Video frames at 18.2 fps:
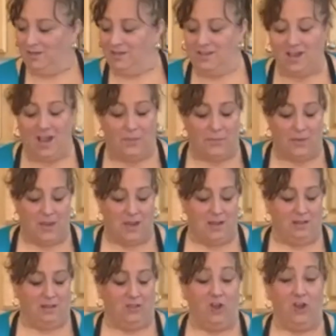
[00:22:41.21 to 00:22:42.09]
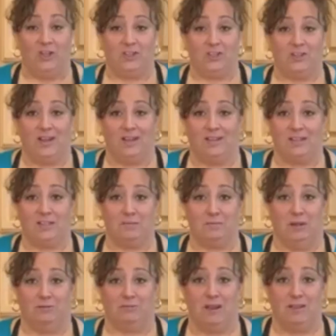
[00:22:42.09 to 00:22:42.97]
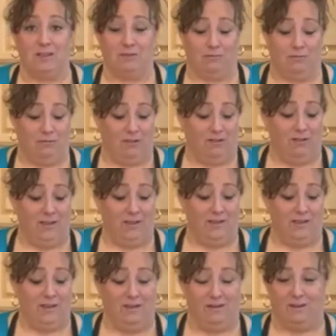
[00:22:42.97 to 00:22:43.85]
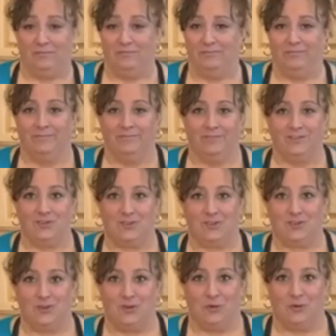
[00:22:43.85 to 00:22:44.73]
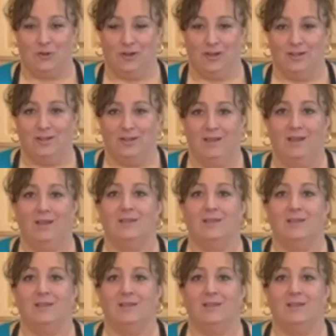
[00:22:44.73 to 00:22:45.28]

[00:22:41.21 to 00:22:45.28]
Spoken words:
yummy lunch that I can smell right through the lid here. So good.